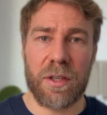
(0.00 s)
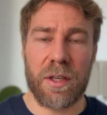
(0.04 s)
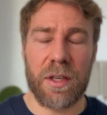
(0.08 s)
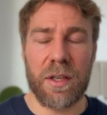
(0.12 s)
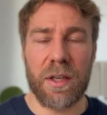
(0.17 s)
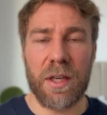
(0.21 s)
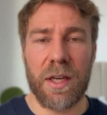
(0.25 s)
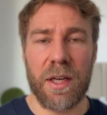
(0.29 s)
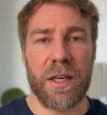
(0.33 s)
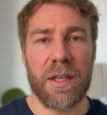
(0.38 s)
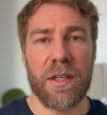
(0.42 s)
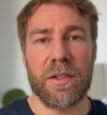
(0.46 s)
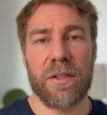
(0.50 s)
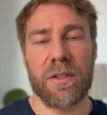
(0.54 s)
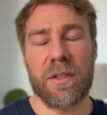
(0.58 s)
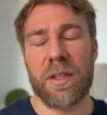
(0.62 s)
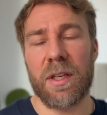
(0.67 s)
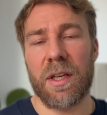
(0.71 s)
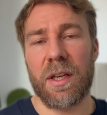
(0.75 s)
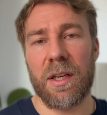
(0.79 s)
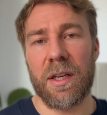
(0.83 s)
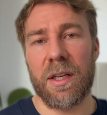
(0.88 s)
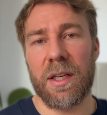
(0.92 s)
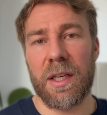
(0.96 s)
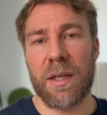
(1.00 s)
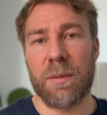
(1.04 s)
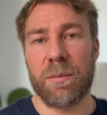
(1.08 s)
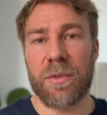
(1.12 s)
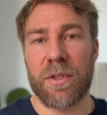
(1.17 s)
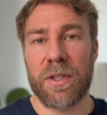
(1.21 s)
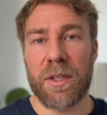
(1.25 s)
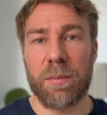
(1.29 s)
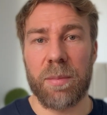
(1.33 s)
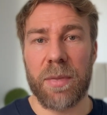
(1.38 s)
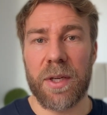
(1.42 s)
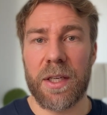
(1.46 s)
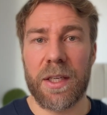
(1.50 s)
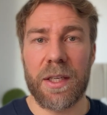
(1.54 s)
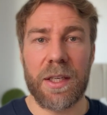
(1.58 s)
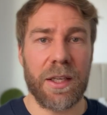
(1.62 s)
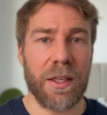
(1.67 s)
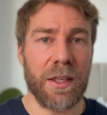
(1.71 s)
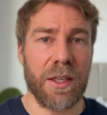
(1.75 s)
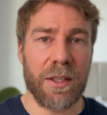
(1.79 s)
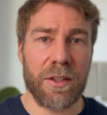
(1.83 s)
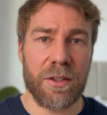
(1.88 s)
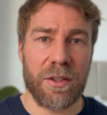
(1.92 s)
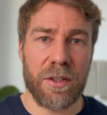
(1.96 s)
It has MCP
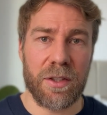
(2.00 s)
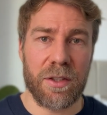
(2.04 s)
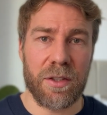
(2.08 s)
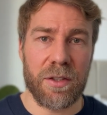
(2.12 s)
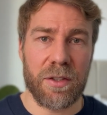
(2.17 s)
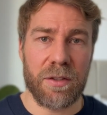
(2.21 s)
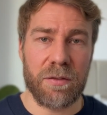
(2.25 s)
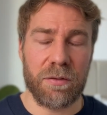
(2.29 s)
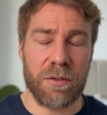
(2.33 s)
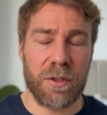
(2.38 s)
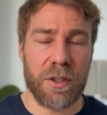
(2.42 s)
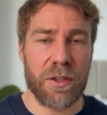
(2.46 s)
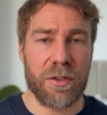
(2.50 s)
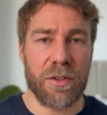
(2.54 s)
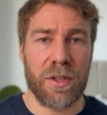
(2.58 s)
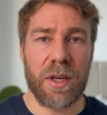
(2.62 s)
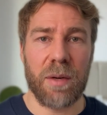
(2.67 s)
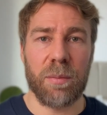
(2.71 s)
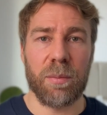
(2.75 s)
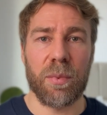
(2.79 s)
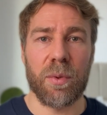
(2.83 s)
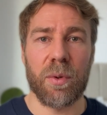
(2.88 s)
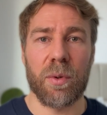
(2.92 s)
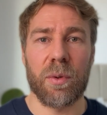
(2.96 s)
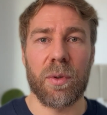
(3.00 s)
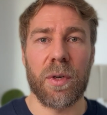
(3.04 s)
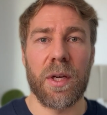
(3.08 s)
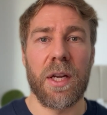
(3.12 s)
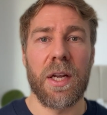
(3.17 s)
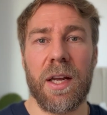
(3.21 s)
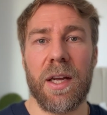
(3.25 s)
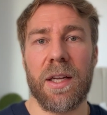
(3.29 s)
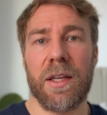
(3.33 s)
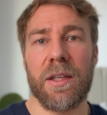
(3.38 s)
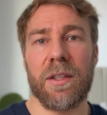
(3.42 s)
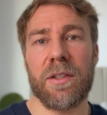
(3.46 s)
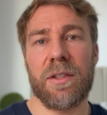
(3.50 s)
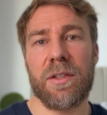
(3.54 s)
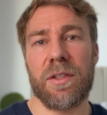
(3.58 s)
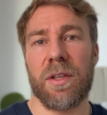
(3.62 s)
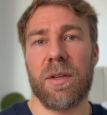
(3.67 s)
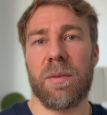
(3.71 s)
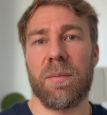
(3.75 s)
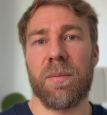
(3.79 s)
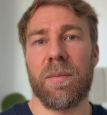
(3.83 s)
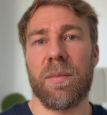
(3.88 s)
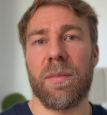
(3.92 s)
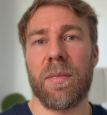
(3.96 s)
connectors, for example, and
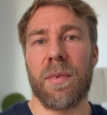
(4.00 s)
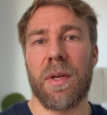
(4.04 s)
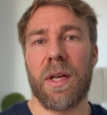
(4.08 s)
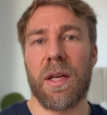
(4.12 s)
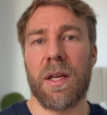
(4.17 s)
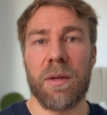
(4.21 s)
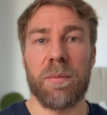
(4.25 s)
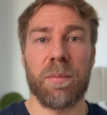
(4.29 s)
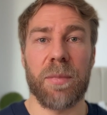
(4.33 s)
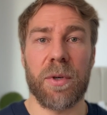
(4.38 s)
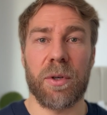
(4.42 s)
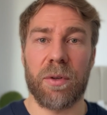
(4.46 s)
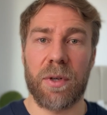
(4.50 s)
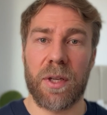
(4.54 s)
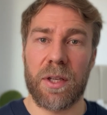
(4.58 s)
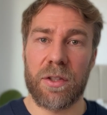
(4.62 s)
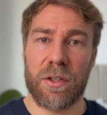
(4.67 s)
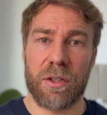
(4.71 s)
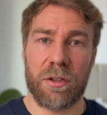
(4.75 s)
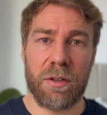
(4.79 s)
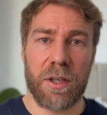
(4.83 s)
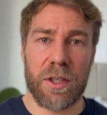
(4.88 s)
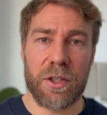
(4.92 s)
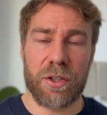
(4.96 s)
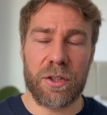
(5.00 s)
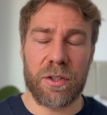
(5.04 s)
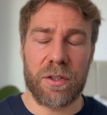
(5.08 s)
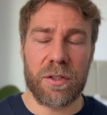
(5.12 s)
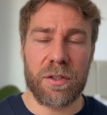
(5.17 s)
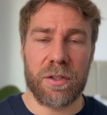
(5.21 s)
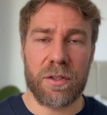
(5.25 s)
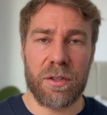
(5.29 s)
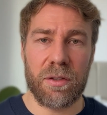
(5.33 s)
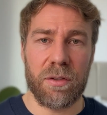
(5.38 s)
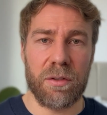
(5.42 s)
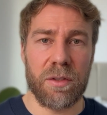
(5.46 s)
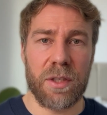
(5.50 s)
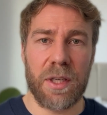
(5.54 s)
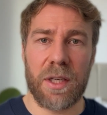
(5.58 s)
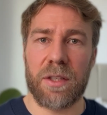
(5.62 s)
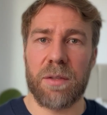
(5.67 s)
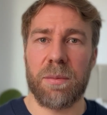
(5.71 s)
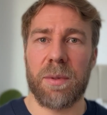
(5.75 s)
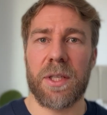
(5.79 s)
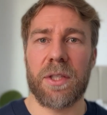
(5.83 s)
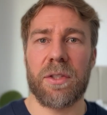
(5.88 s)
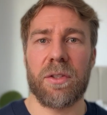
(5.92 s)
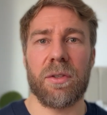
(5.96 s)
some inbuilt integrations to
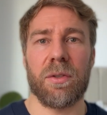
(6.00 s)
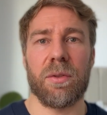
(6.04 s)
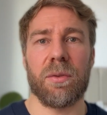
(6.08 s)
database